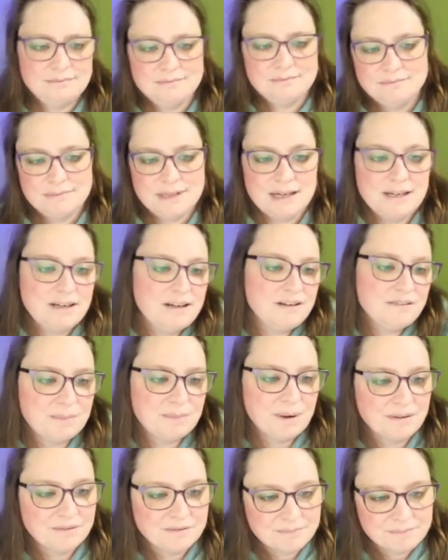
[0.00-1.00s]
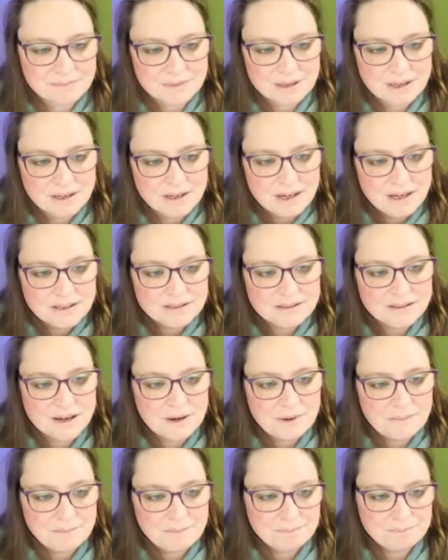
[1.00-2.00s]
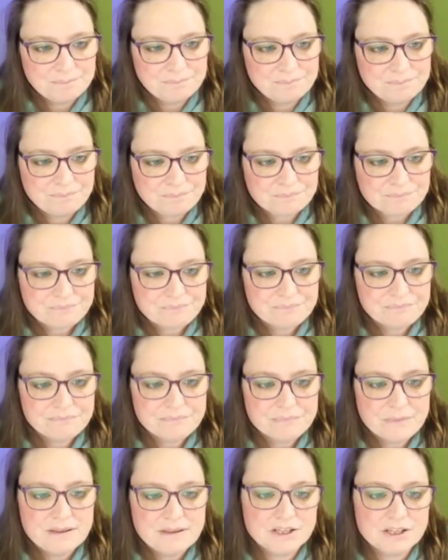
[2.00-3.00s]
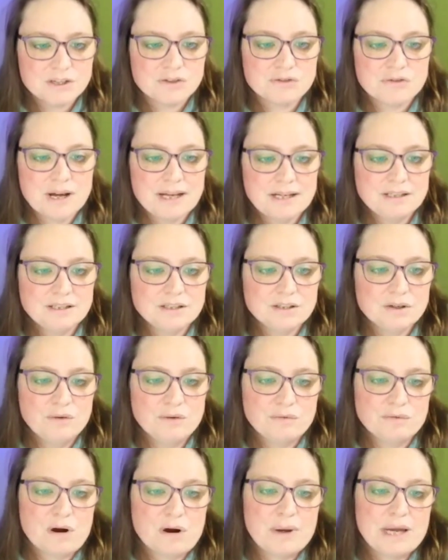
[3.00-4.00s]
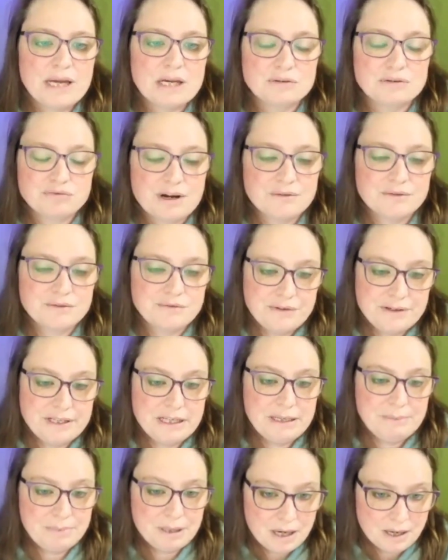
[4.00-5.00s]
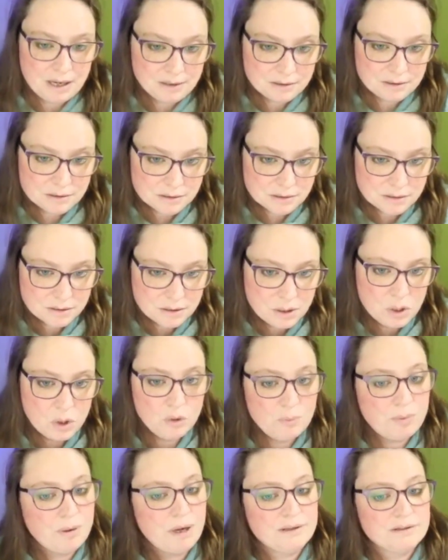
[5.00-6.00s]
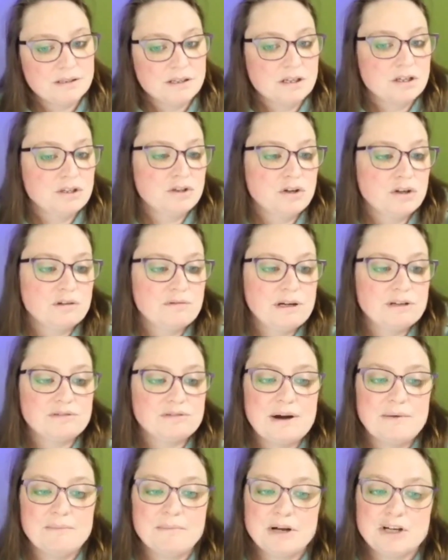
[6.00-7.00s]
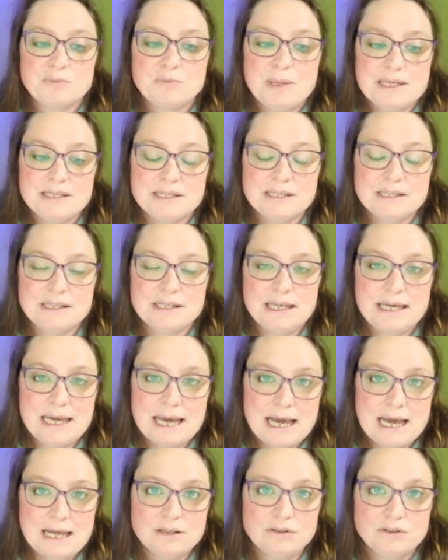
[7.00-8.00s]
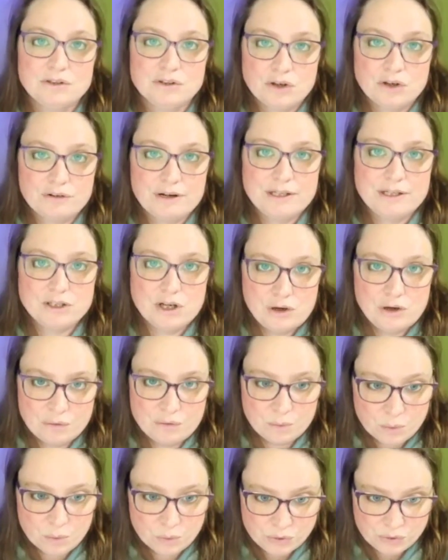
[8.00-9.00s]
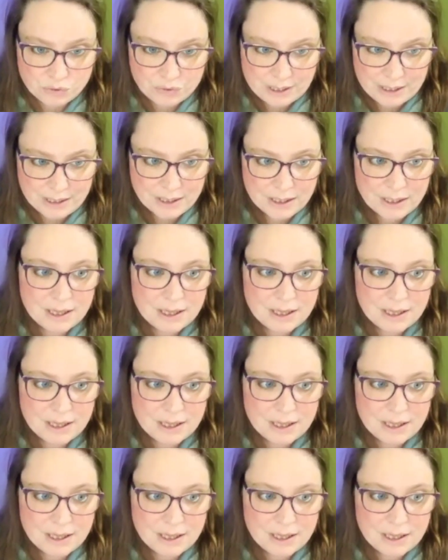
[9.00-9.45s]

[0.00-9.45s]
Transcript: Any of the above. So, this trend of growing drought friendly plants or plants that can tolerate drought much better than they can tolerate overwatering.